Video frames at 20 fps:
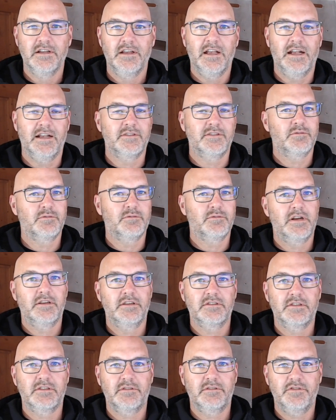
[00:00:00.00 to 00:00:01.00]
as well
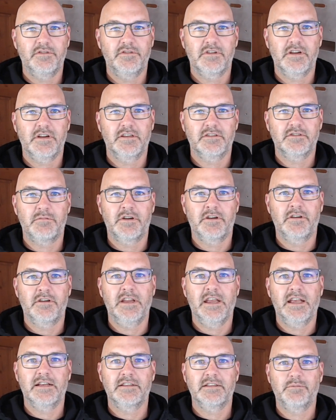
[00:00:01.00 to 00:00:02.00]
as if your customer already
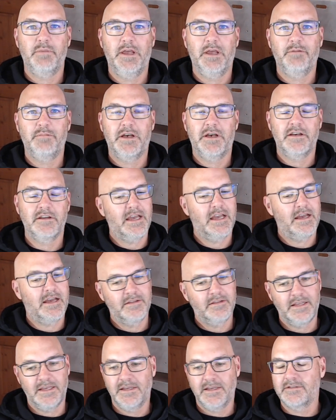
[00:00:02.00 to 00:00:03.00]
has a PayPal
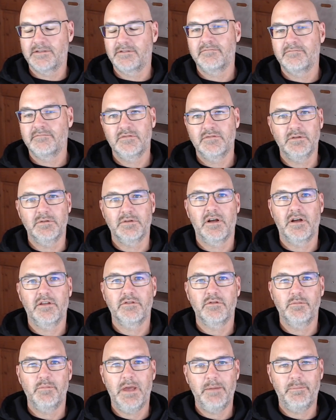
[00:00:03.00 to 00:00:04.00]
account, they can do it all
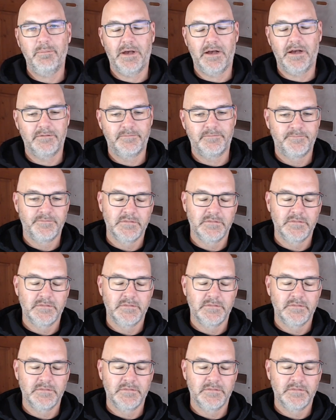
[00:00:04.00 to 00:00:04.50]
through PayPal.